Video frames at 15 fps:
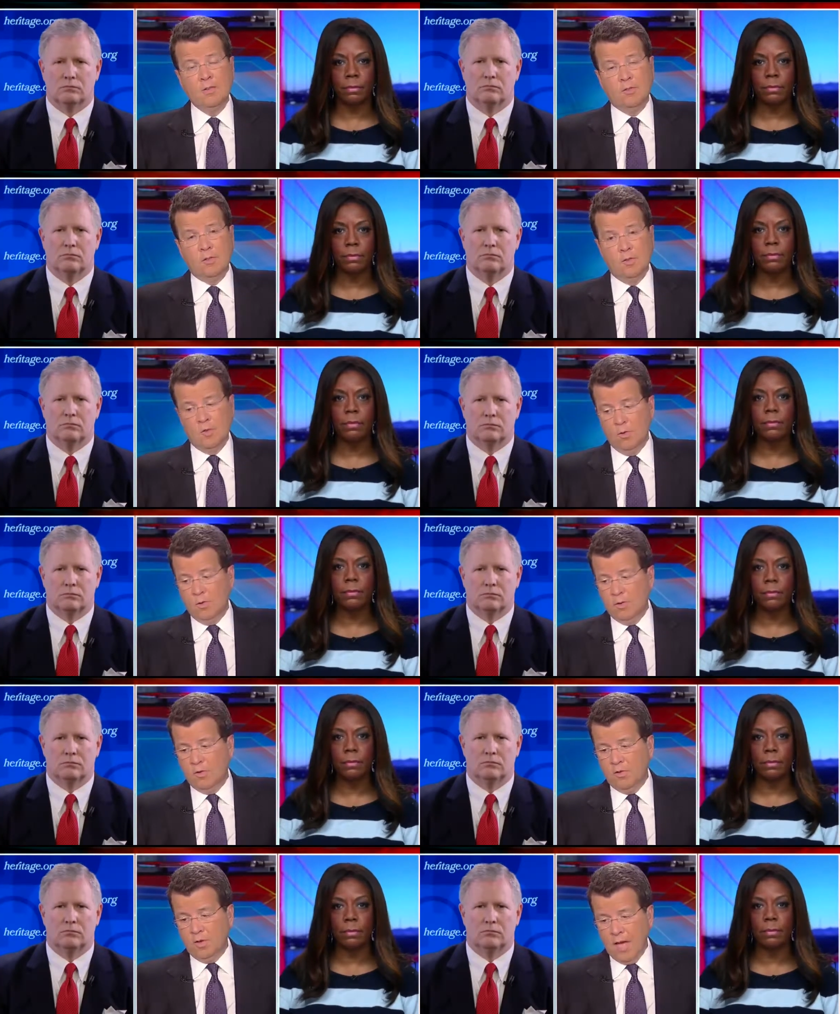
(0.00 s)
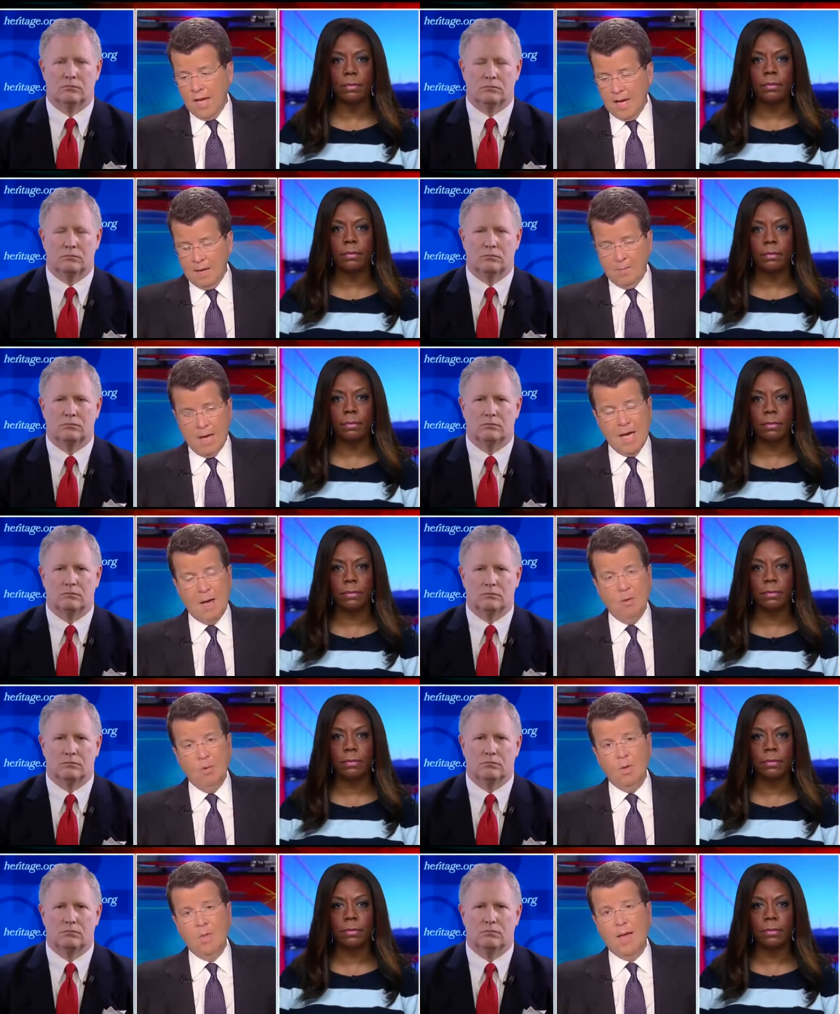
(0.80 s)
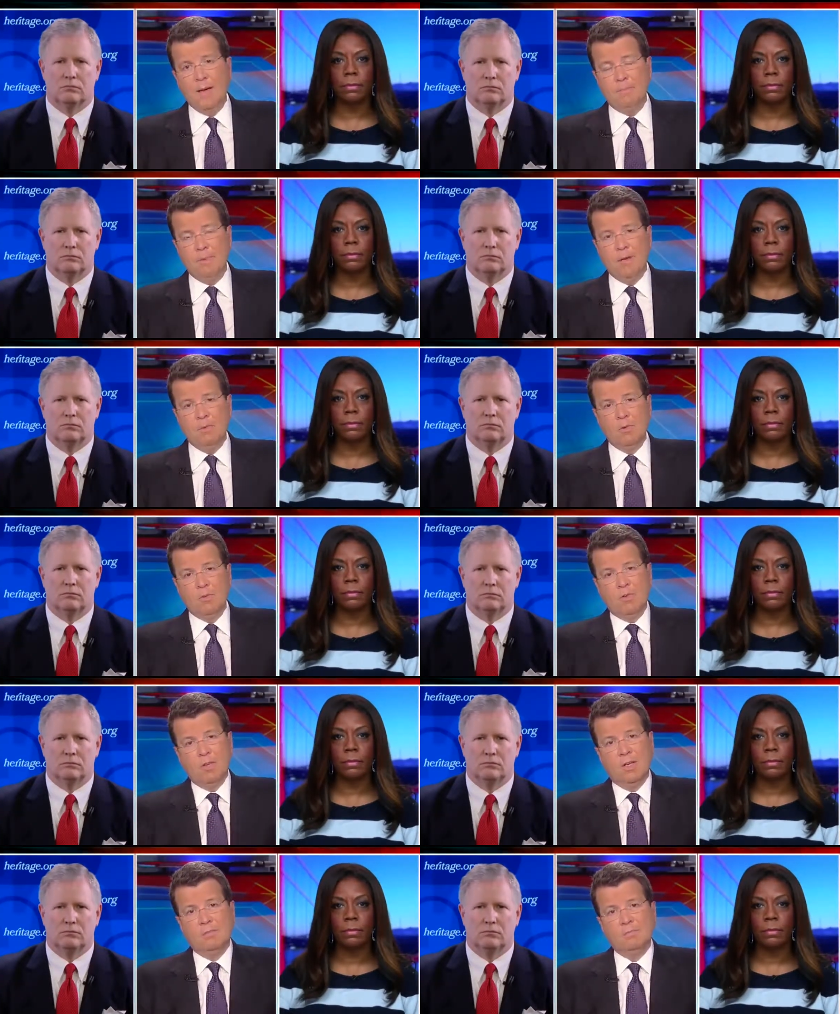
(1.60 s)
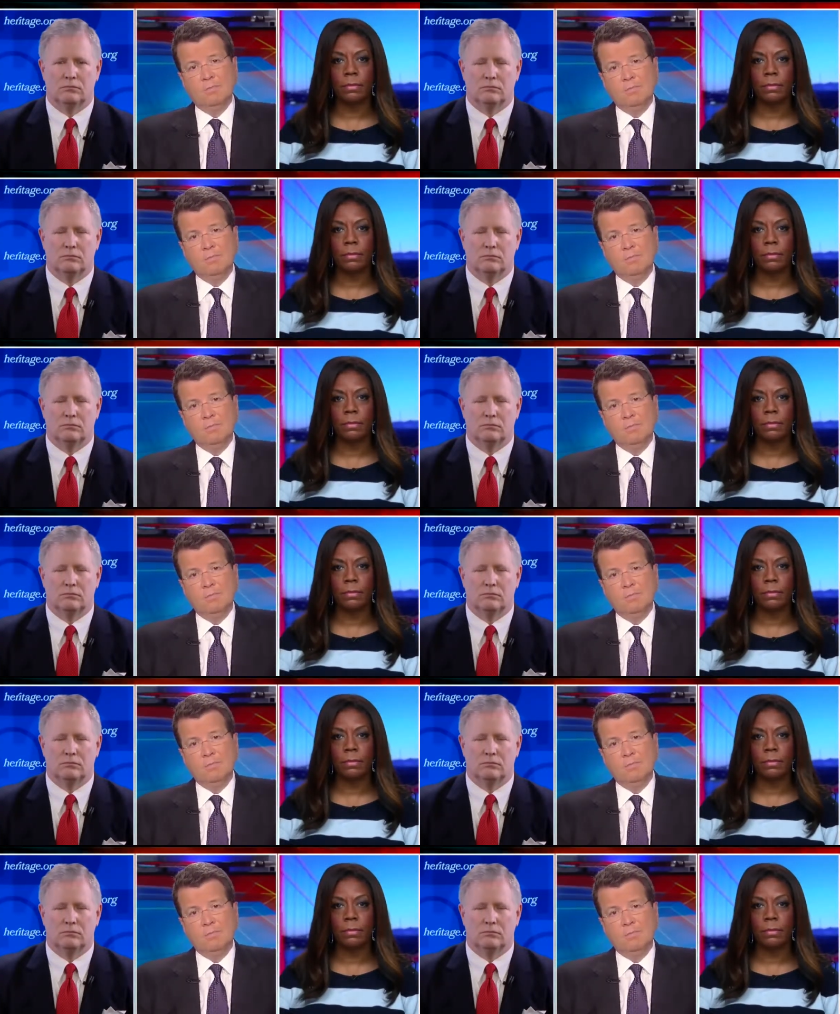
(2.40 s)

Speaker 1: to do the same. How will that be received?